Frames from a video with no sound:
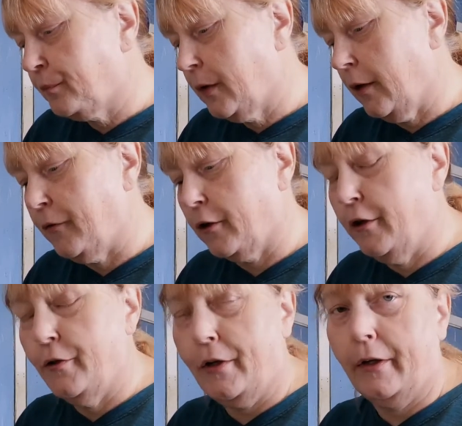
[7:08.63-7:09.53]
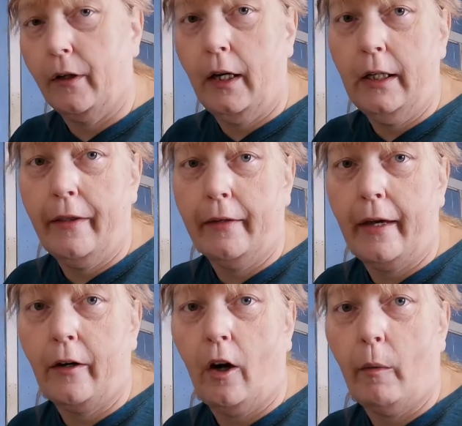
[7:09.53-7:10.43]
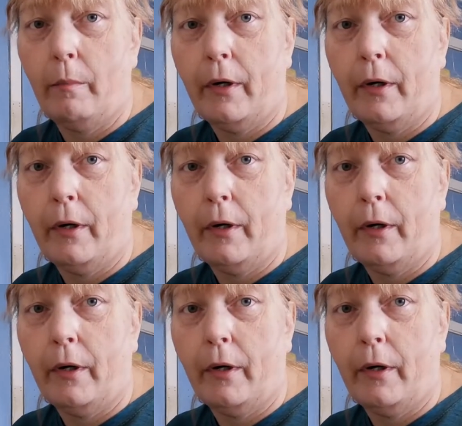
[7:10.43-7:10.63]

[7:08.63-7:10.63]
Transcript: If you're using anything like almond